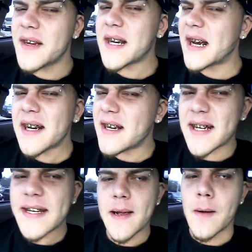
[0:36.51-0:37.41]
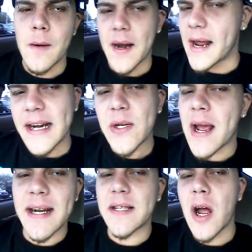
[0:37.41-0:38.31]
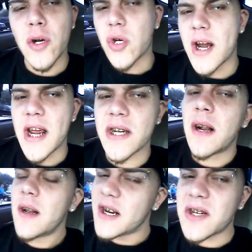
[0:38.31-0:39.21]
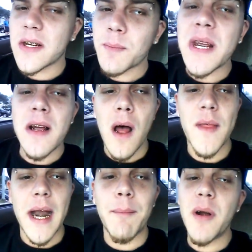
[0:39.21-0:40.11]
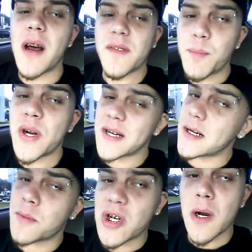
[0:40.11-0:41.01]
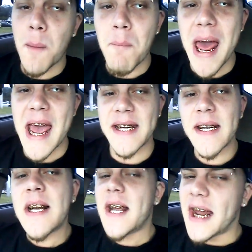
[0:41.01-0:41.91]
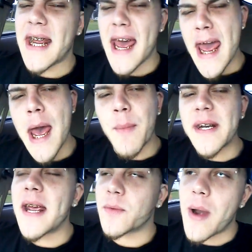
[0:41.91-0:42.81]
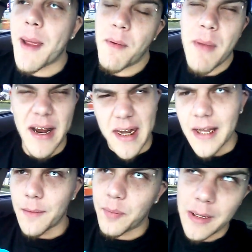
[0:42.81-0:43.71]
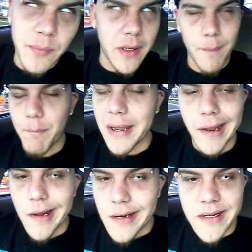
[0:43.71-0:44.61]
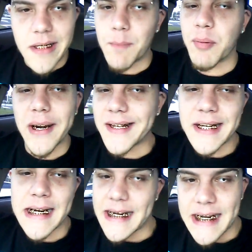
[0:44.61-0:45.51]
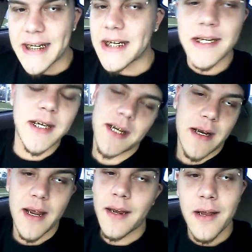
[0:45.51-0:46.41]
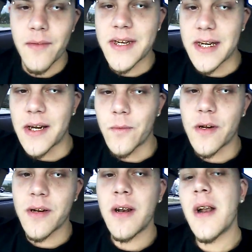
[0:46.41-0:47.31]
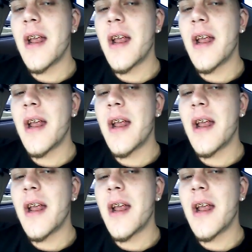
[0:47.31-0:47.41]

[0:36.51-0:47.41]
This ain't a diss song, and I ain't trying to talk trash. It's just me calling out bluffs, putting some shit on blast. And yeah, I had my days rapping about killing people and big guns, bricks in the kitchen. Shit, I ain't never seen one.